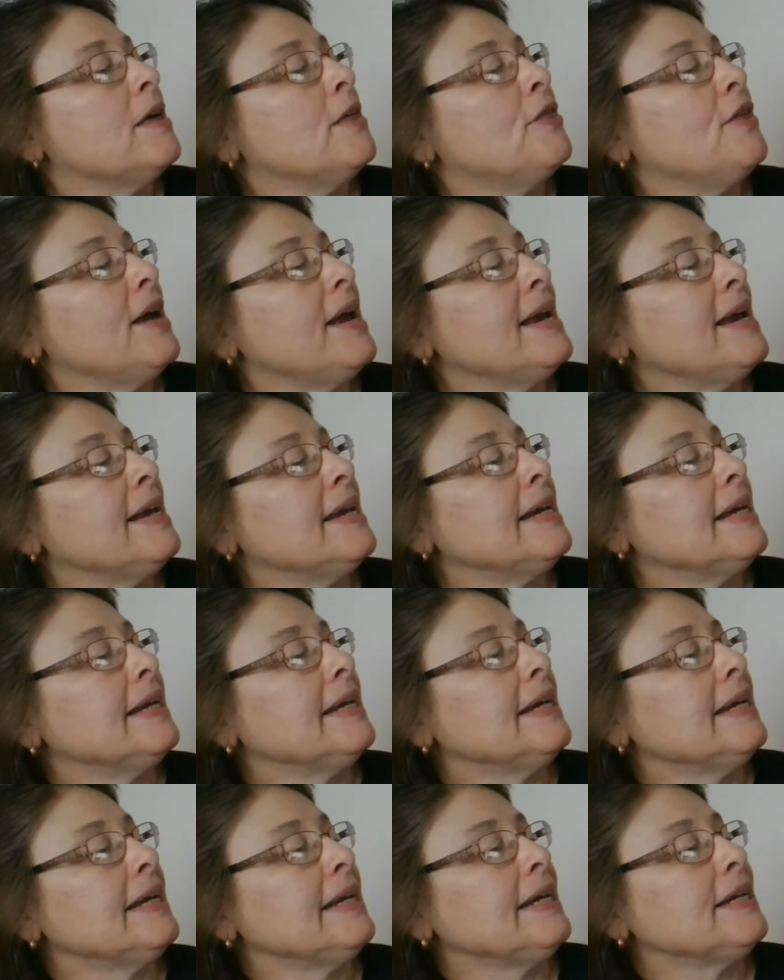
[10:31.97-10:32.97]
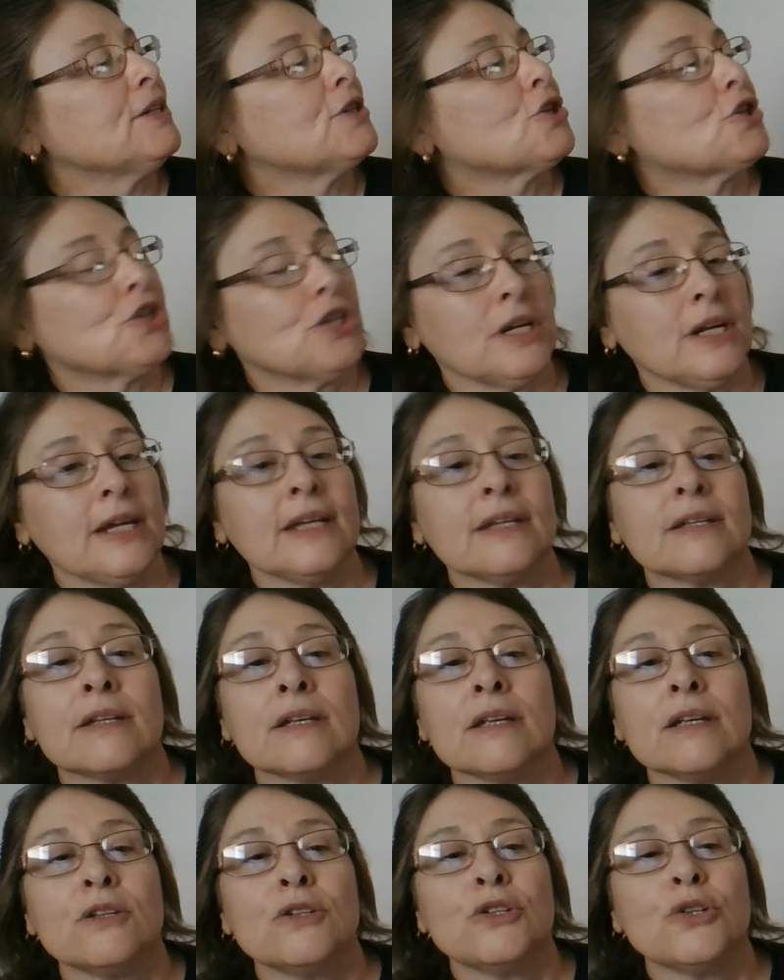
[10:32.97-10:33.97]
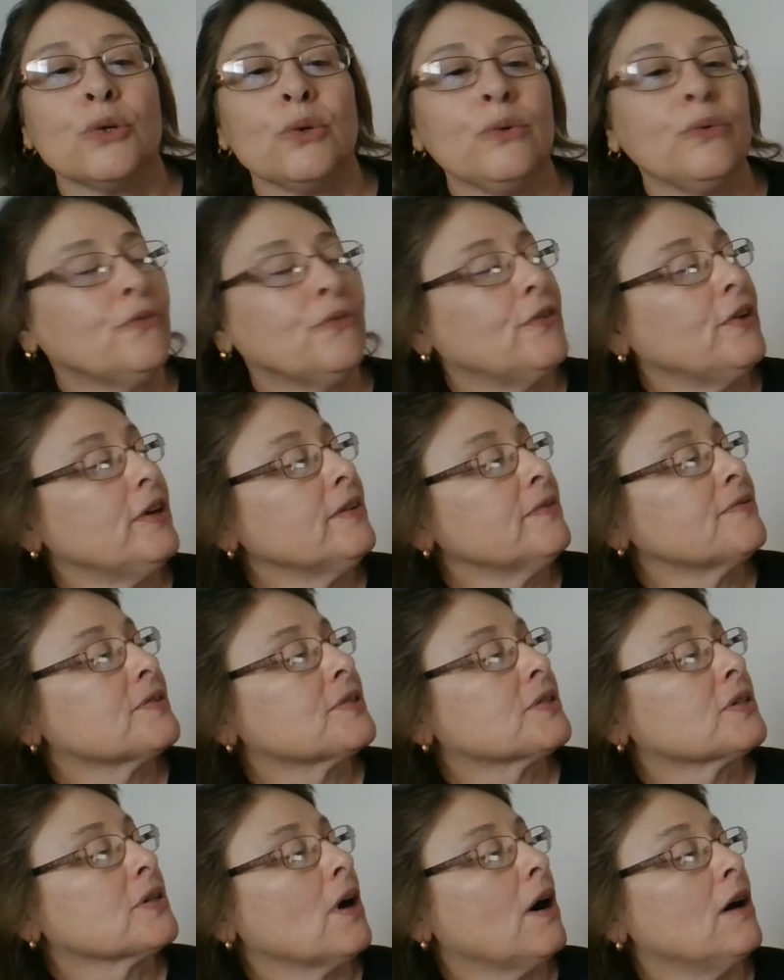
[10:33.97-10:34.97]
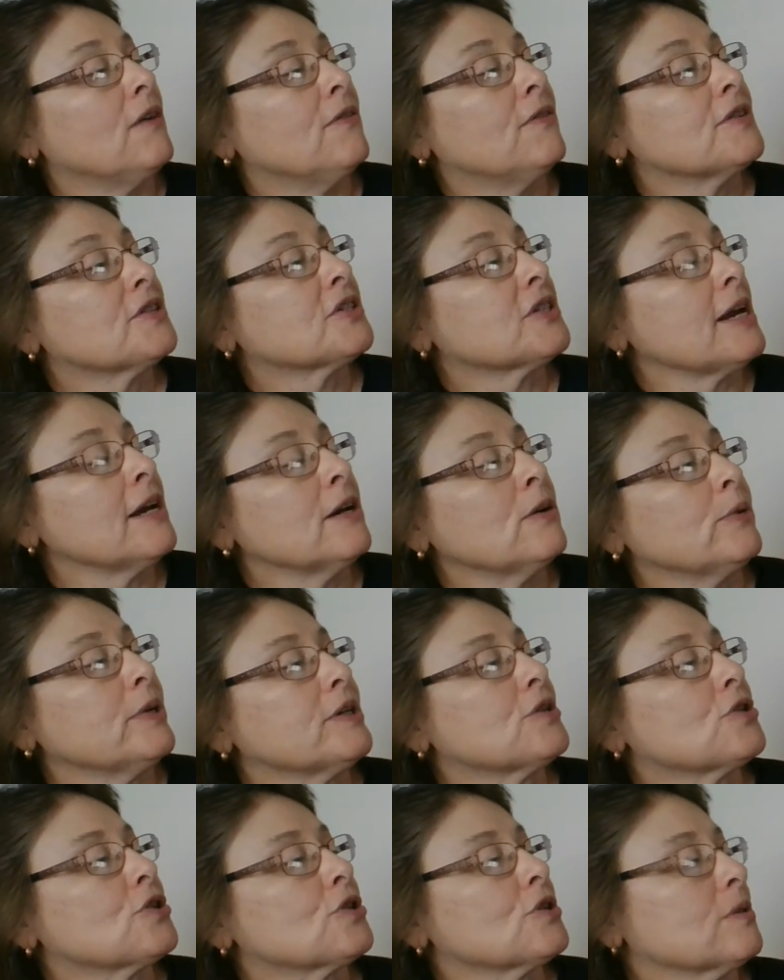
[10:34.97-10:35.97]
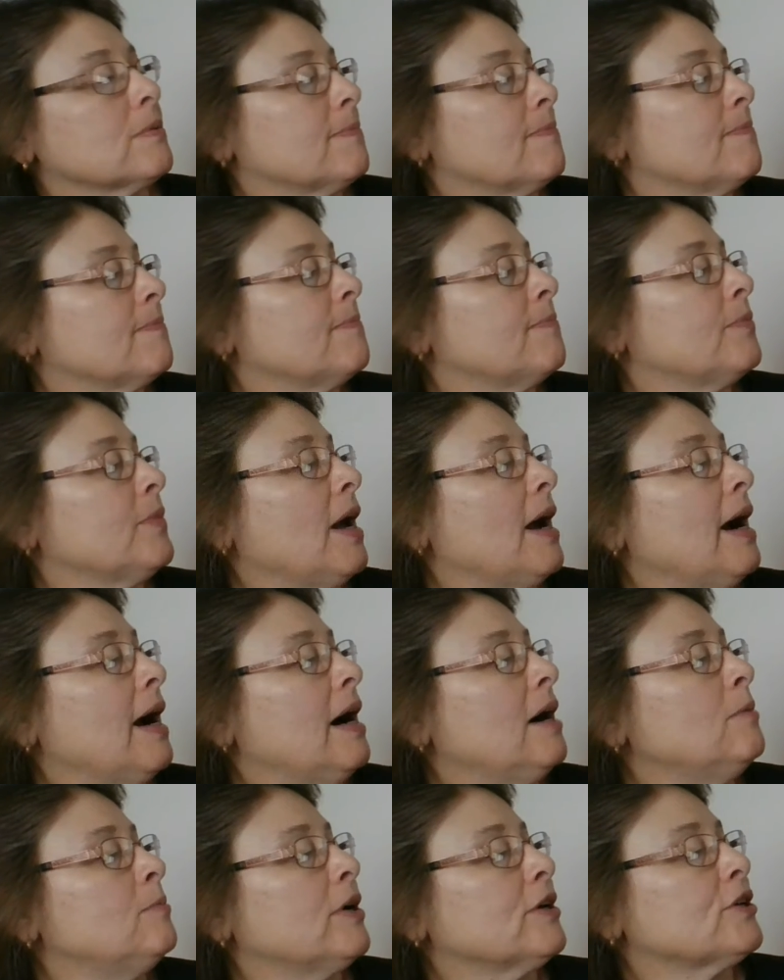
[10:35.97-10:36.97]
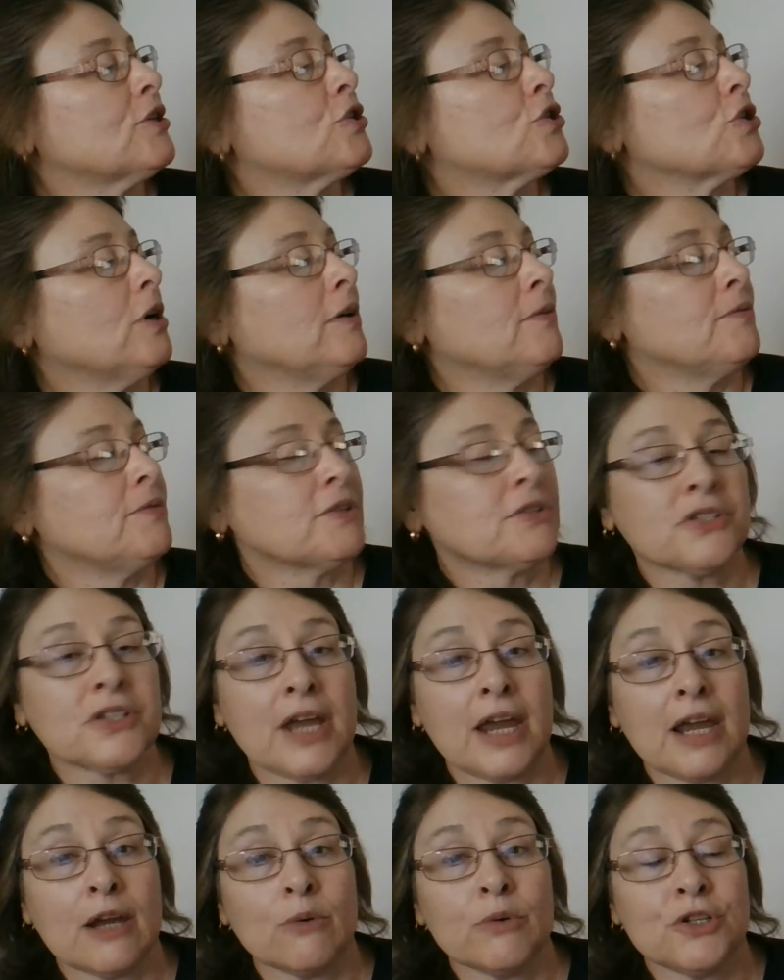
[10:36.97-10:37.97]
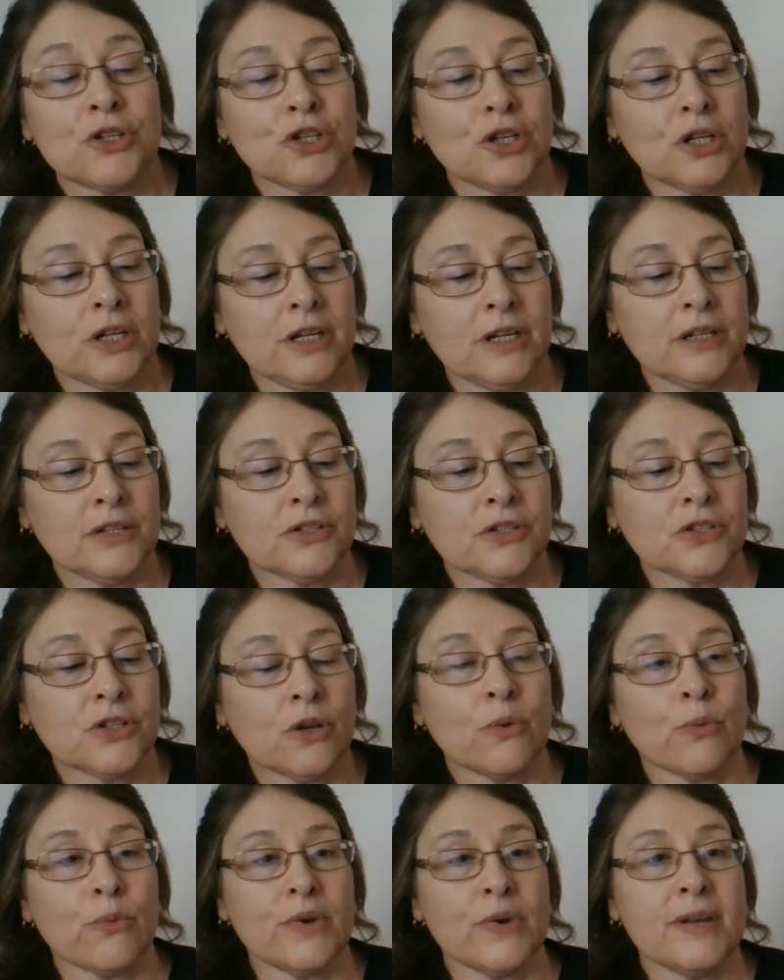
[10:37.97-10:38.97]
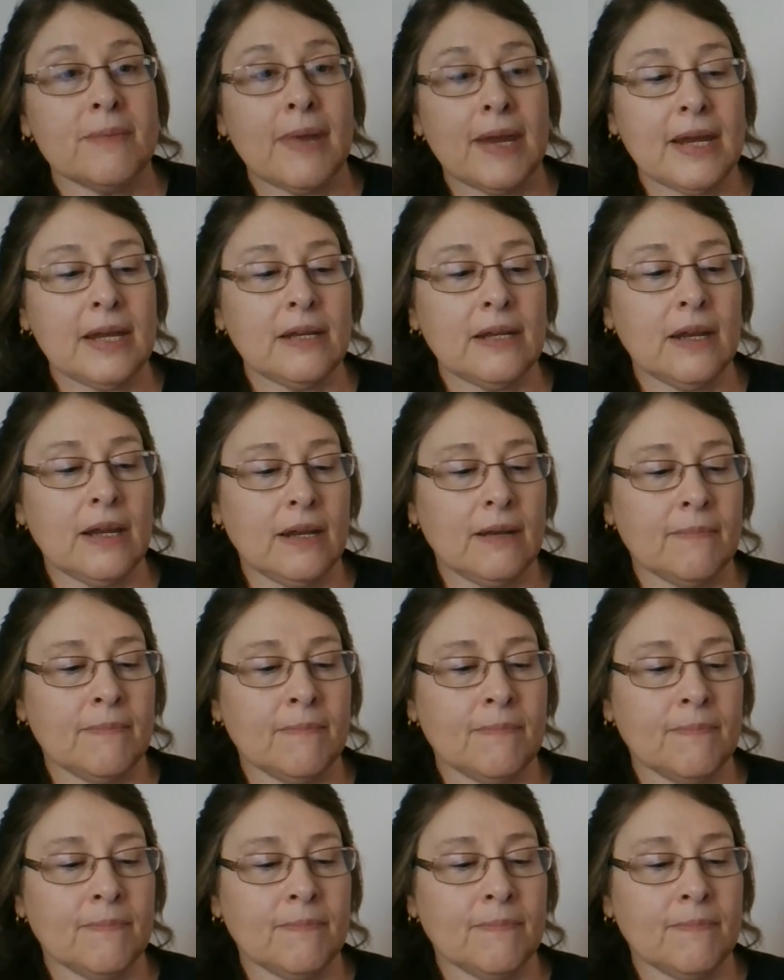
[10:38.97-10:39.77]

They each eat 2/5 of a sandwich. How much of the sandwich is remaining?